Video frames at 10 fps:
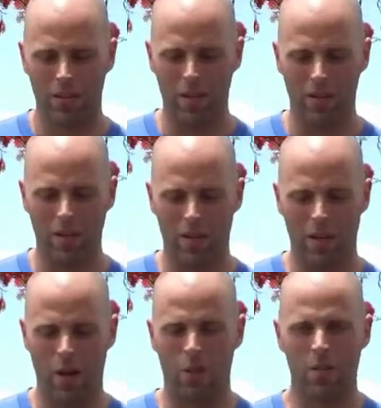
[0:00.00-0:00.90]
that
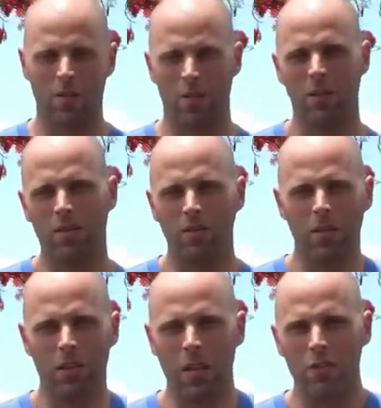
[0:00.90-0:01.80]
I wanted
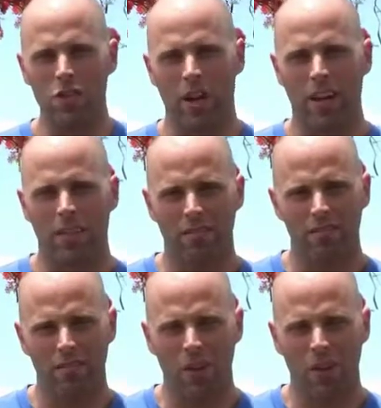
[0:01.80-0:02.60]
to give a shot,